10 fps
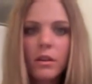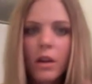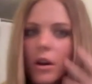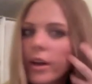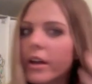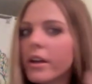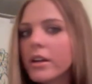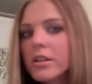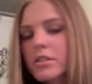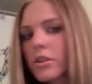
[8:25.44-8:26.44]
Okay,
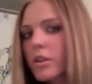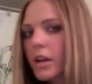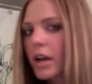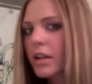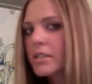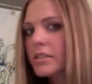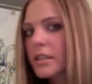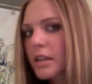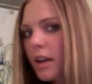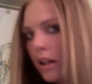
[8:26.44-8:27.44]
so you can kind of see
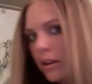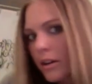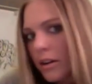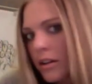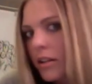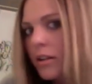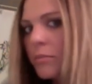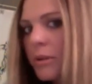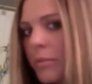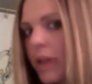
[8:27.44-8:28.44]
the color a little
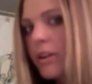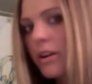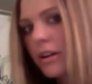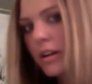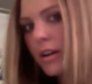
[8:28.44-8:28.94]
bit better, and